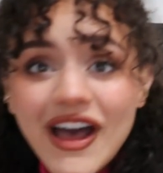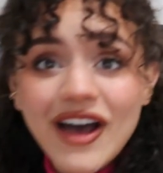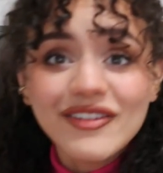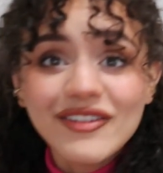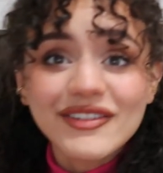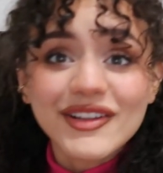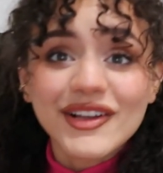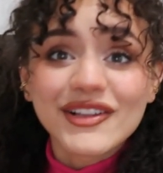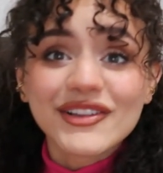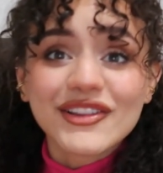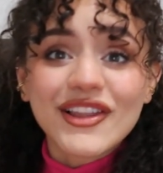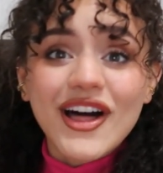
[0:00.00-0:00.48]

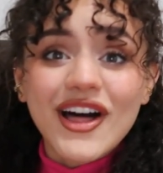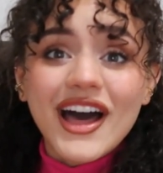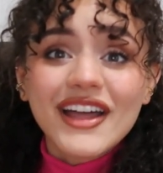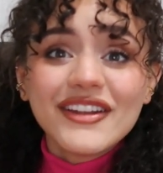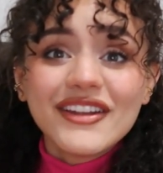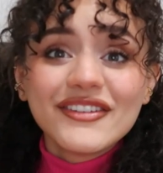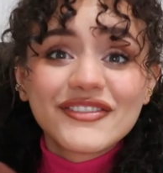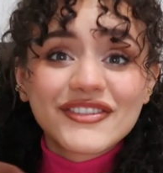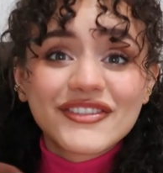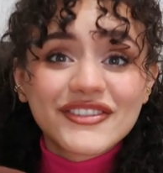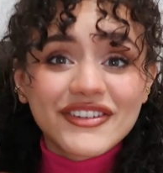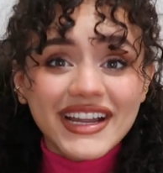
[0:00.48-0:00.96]
found a
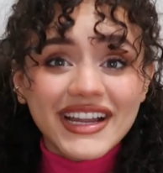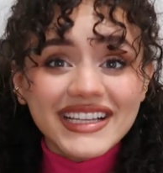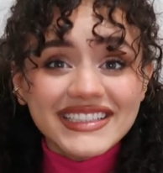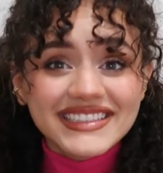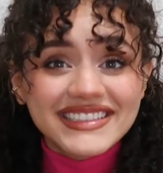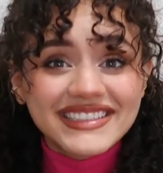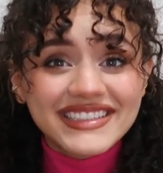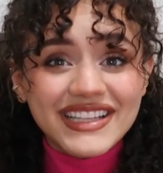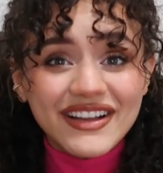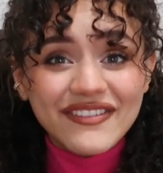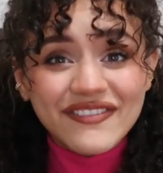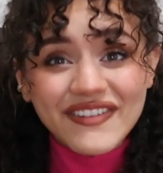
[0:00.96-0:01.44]
lot of great
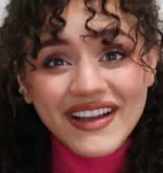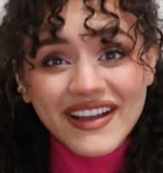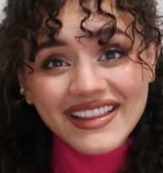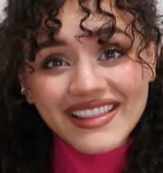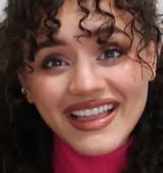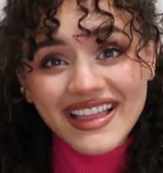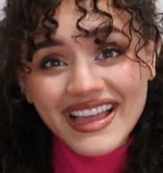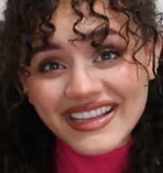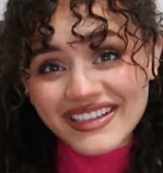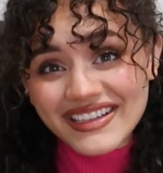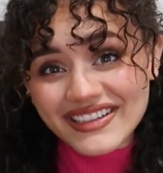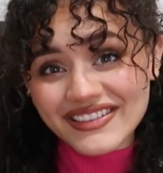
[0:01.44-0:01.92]
stuff I
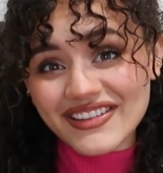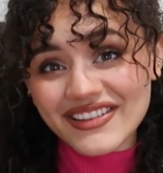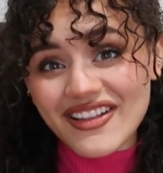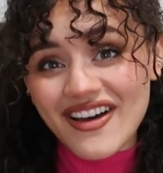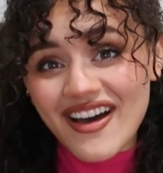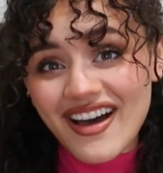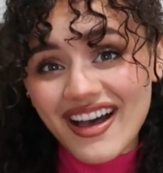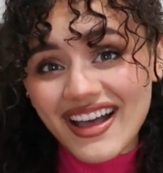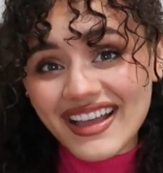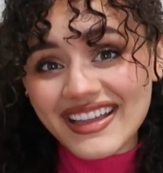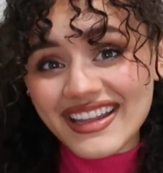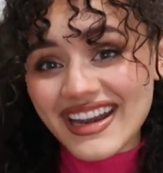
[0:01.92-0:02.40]
like a
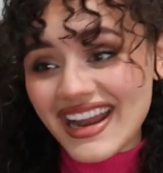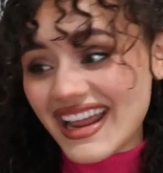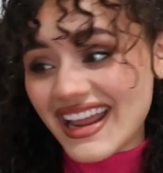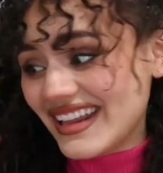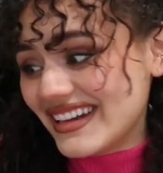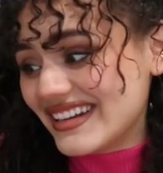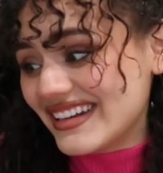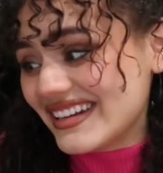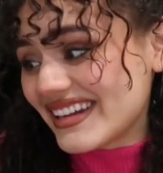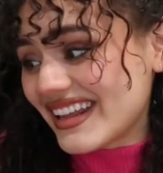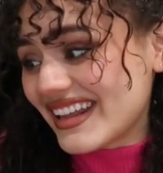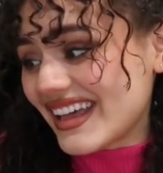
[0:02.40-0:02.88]
lot,
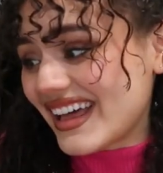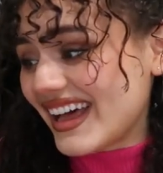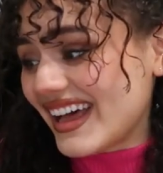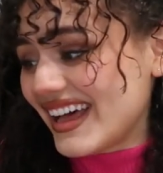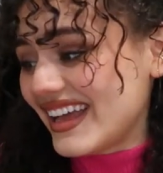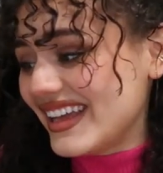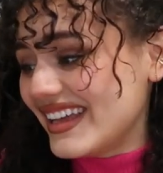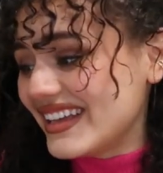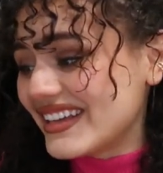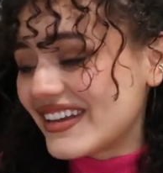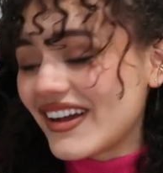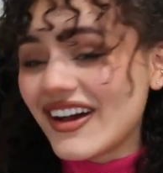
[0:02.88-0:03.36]
and
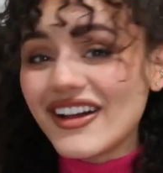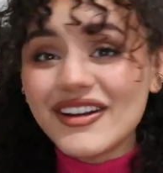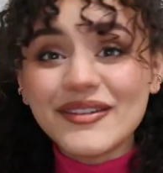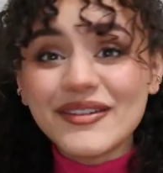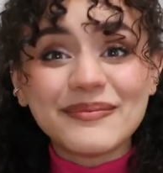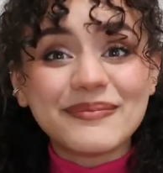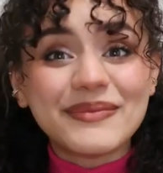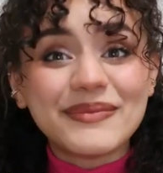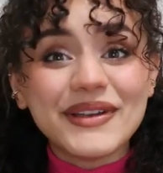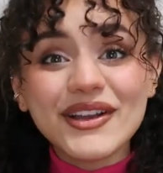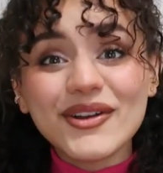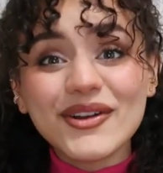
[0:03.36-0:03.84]
I got
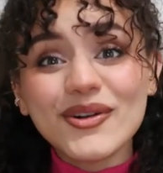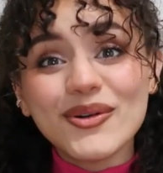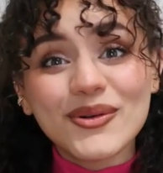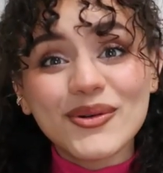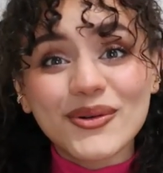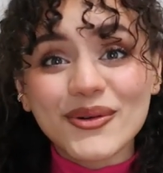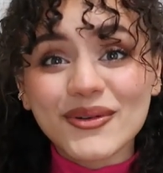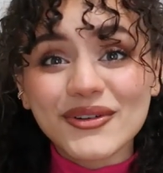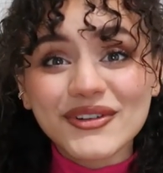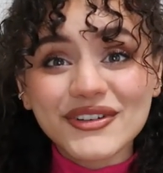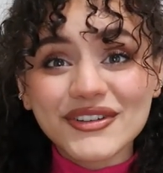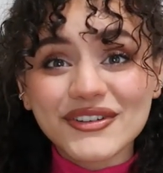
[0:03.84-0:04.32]
a big
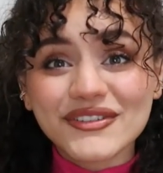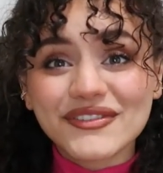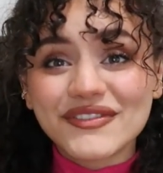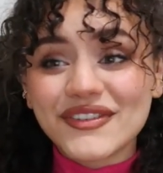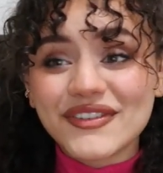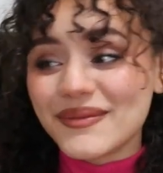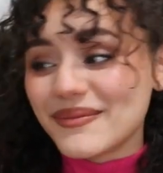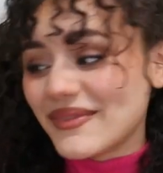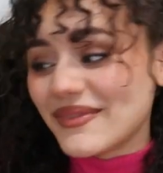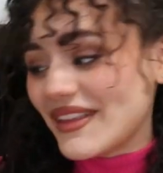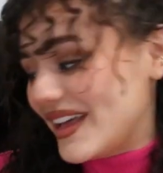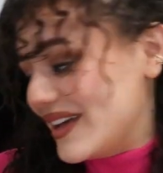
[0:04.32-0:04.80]
old order
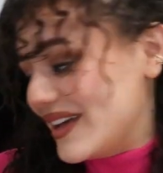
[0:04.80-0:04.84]
from